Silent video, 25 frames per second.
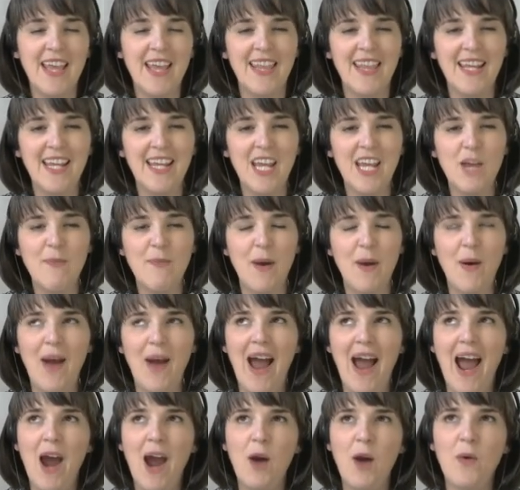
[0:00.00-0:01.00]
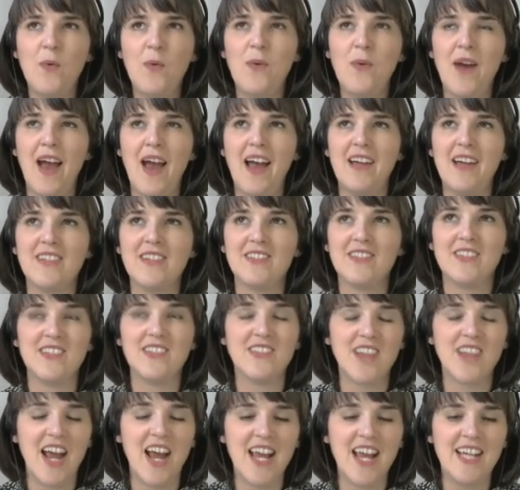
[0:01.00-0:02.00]
thinking about how
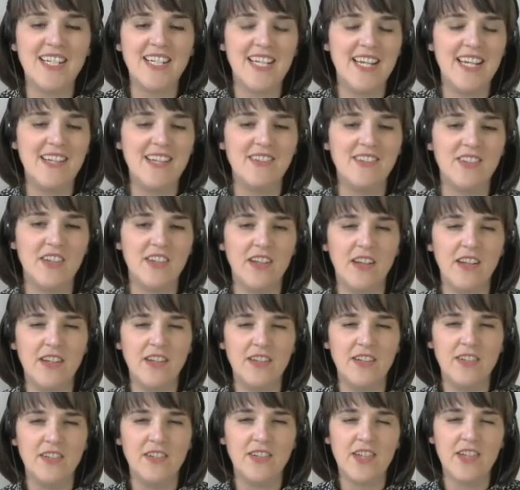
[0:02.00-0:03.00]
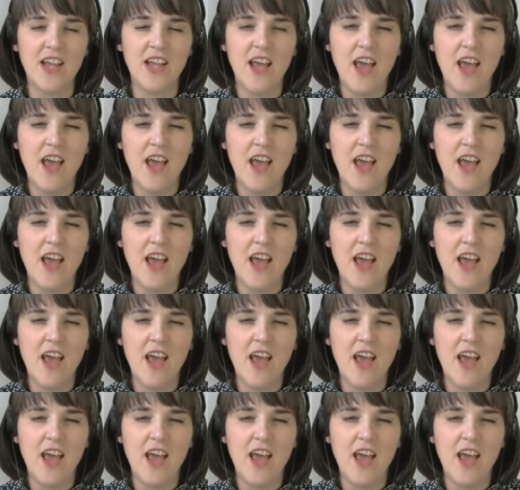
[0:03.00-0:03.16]
societies and